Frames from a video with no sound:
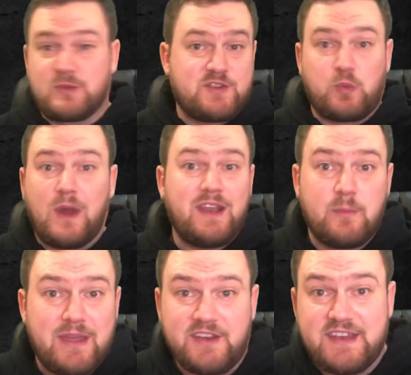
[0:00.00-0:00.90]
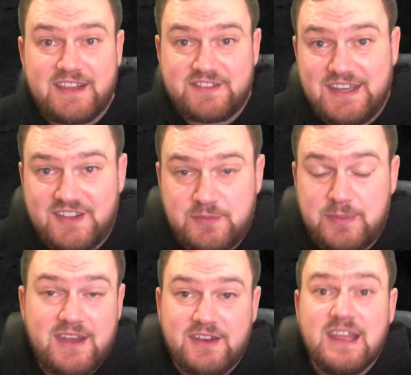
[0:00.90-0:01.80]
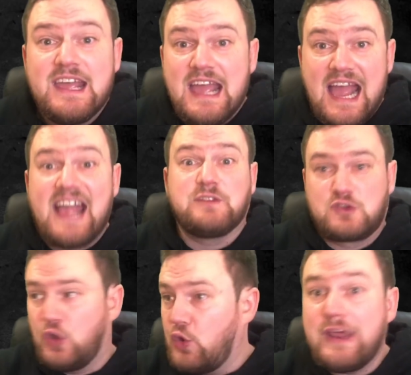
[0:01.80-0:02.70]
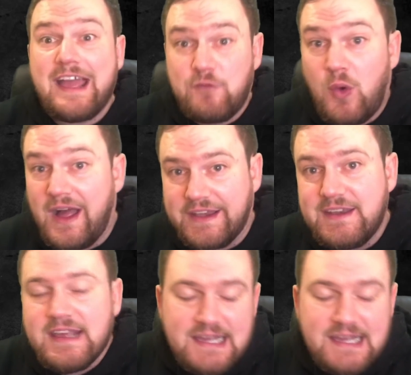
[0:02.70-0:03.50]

which is one of the better decks in Expanded, and could have won,